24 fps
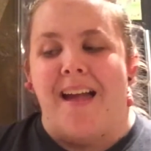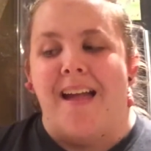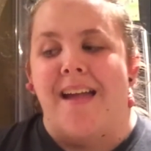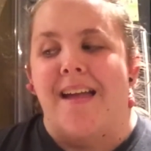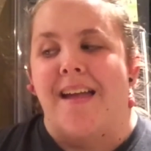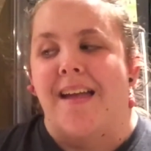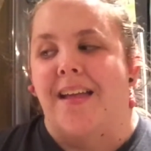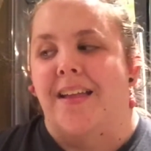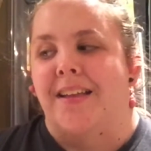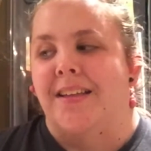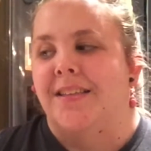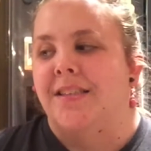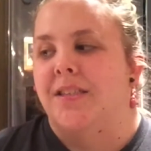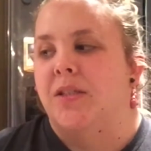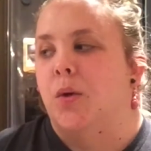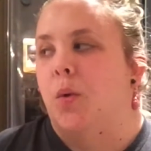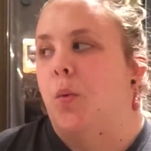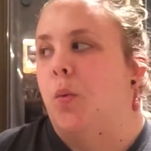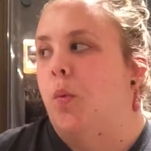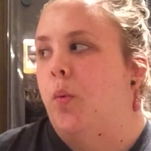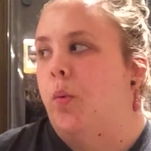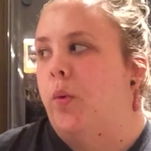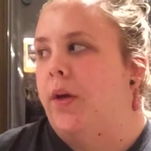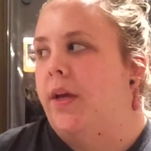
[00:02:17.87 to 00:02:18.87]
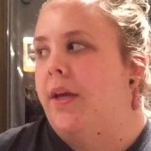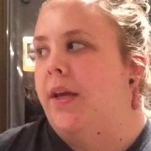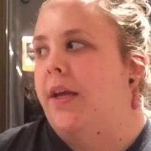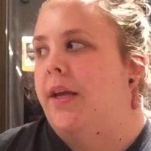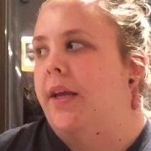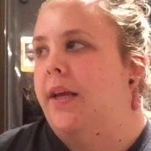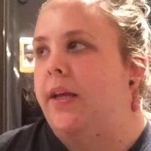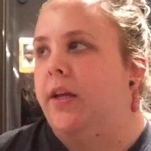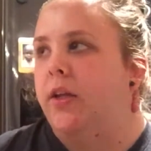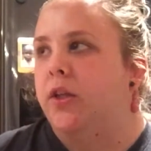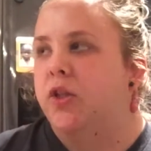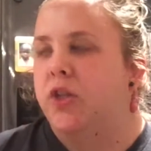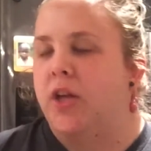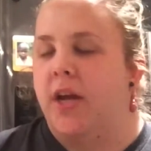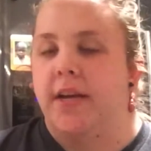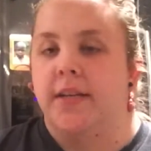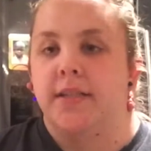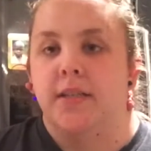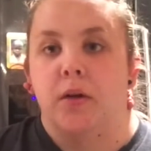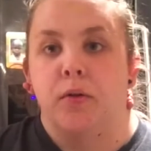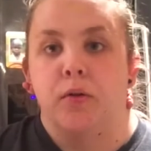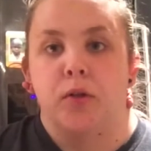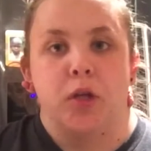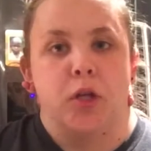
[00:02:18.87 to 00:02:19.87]
and we
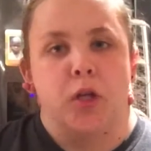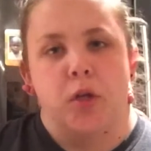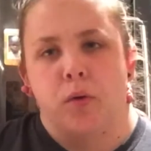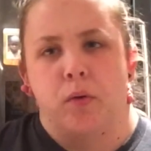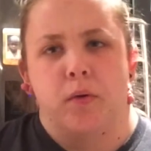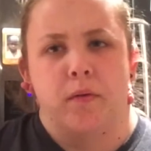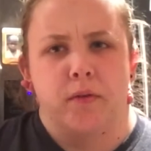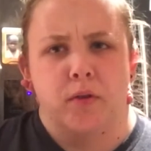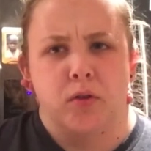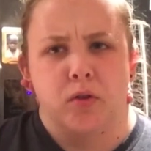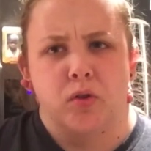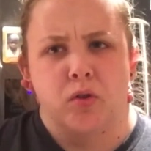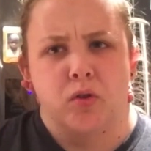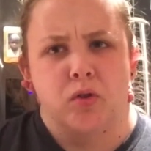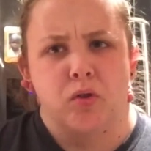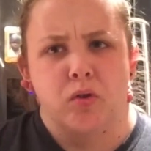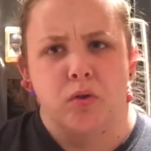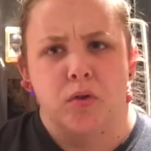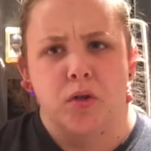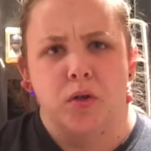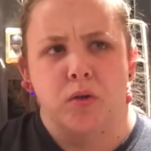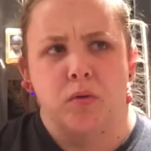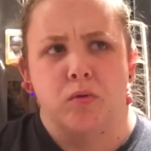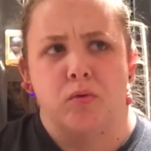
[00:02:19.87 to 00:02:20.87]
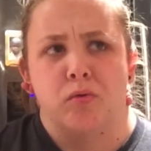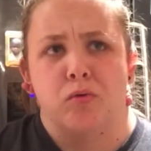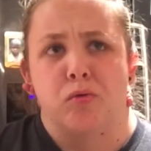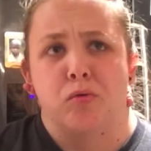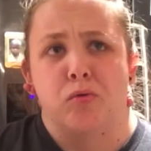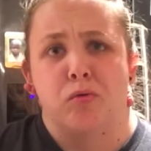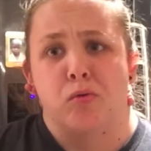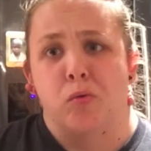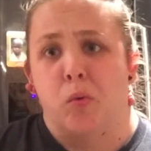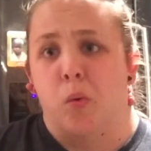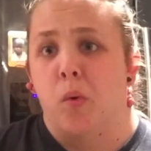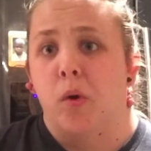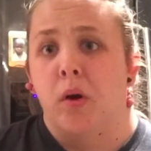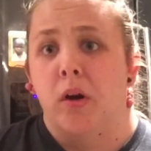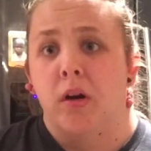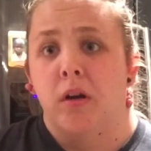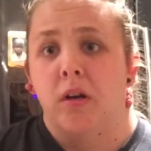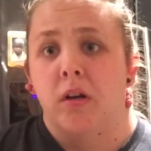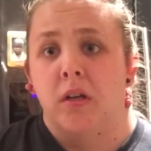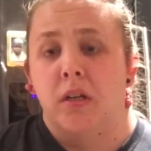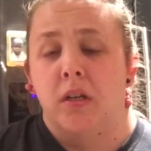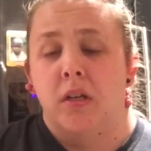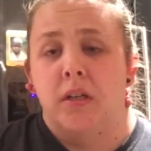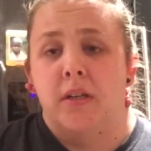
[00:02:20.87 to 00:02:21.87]
checked out the Universal Studios
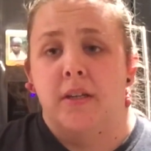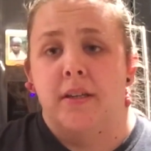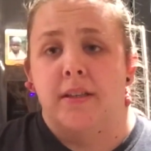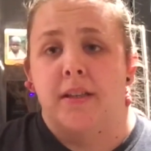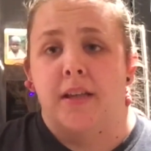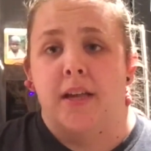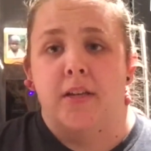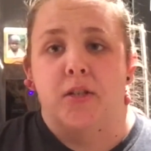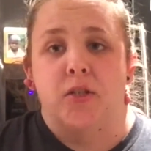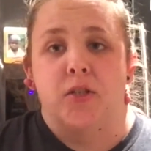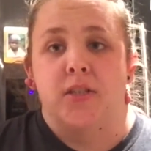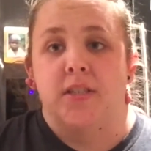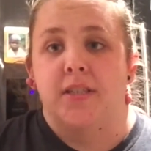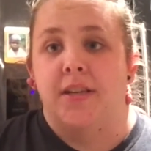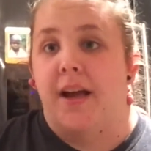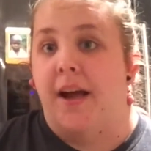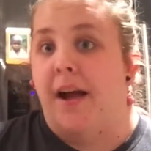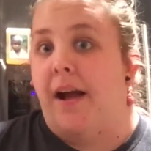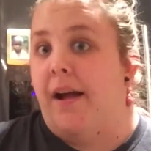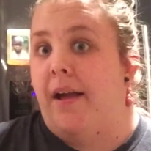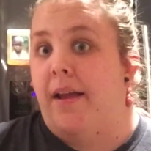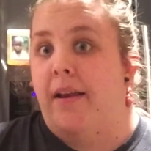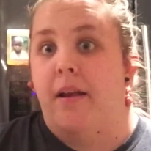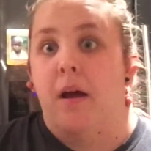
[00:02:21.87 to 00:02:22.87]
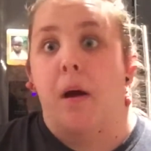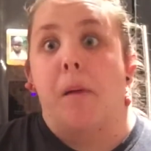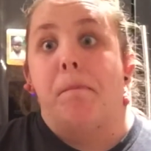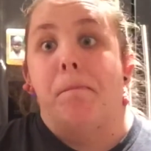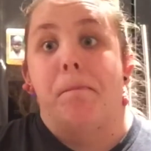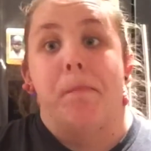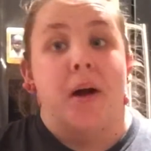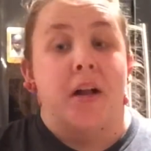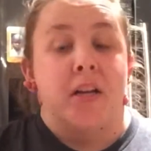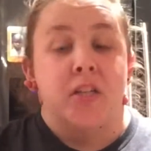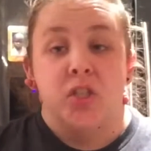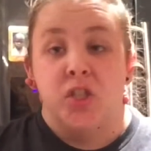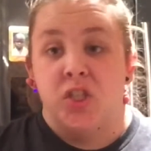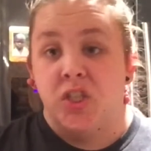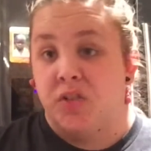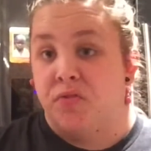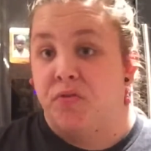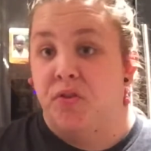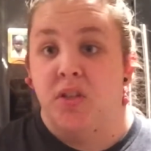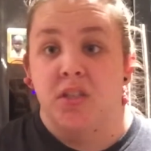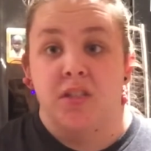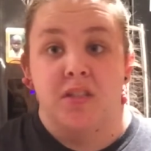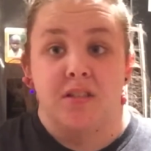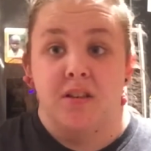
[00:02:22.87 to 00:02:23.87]
store that just had a bunch of
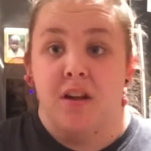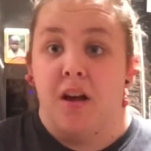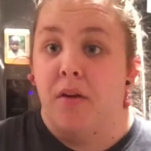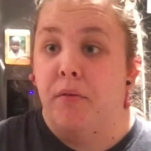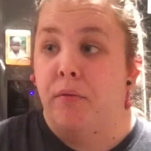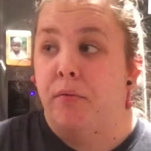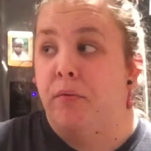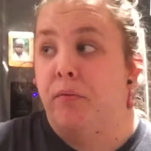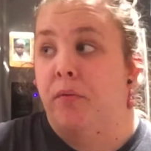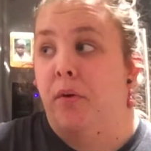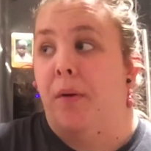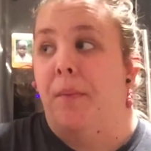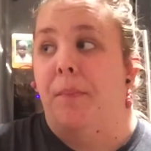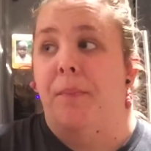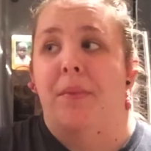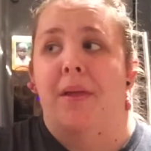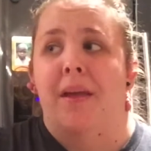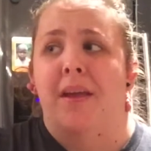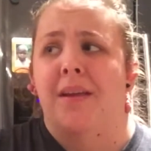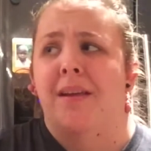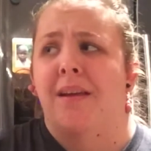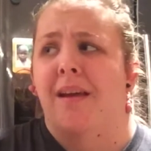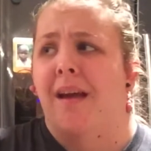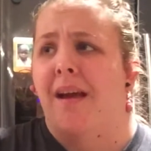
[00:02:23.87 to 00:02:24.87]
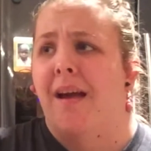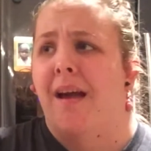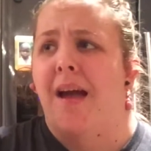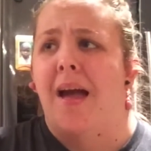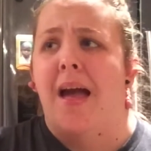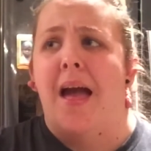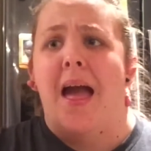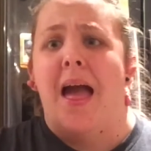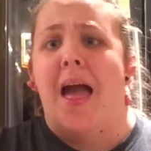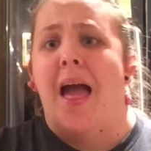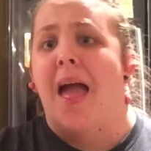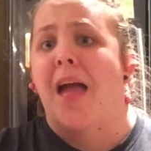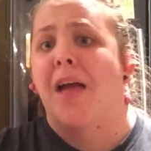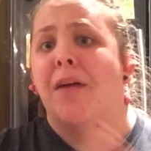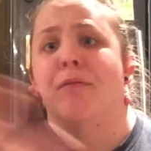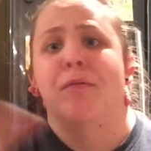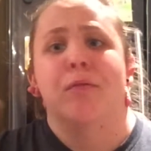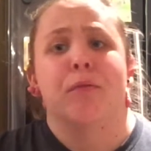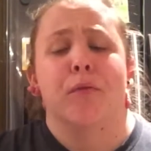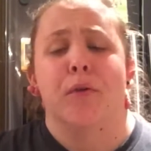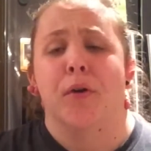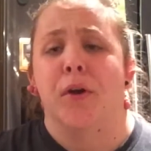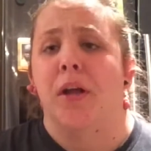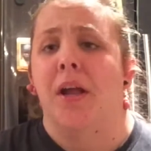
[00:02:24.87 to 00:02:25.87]
different stuff from like
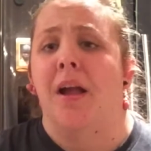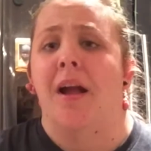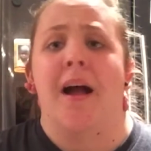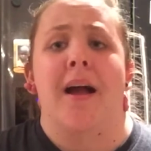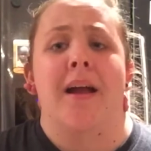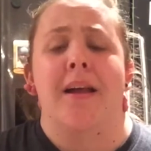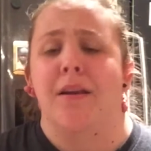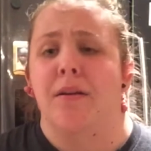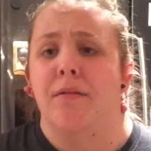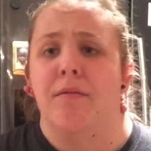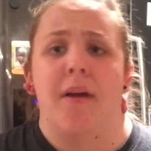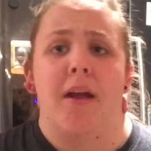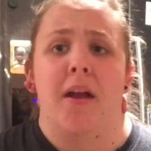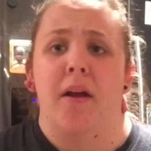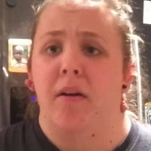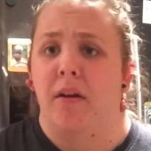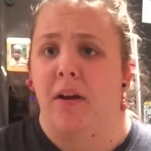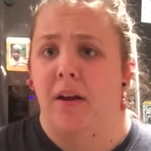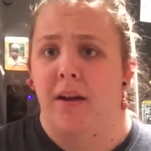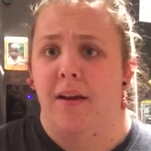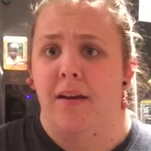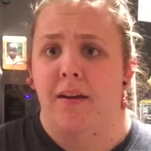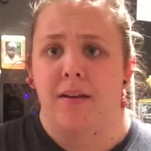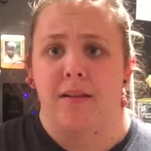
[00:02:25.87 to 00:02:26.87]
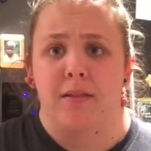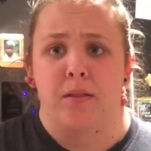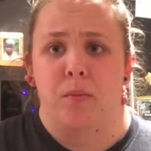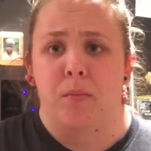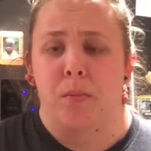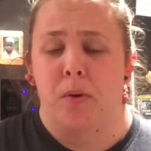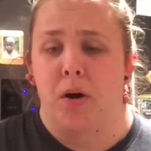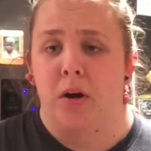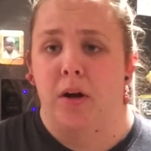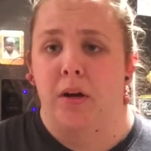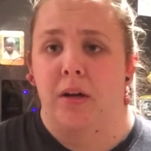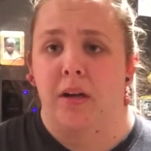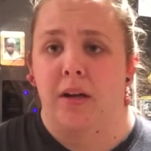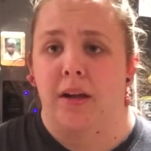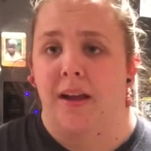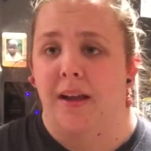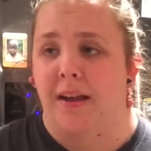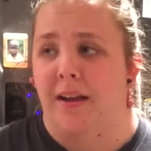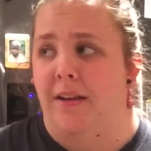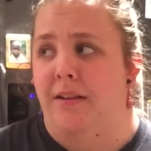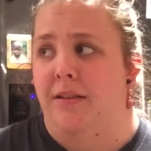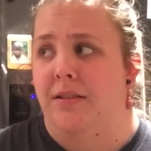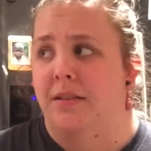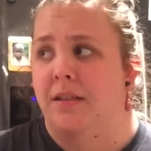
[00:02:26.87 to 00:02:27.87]
every kind of area in the park
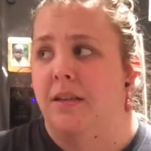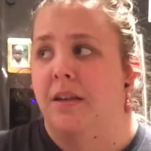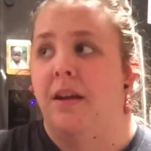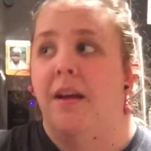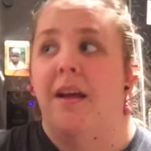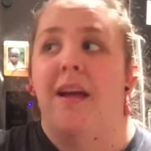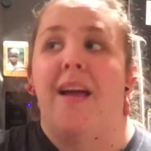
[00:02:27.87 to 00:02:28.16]
and